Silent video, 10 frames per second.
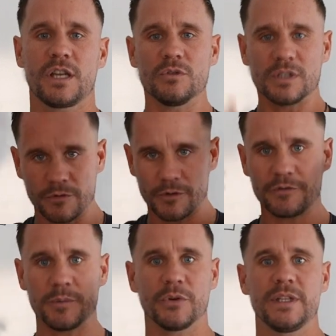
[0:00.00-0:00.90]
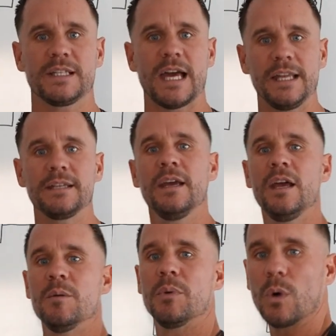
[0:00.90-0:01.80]
goes over everybody's head.
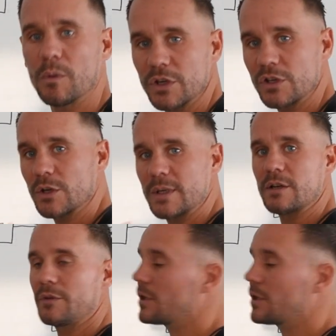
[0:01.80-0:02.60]
But what I'm going to do is, over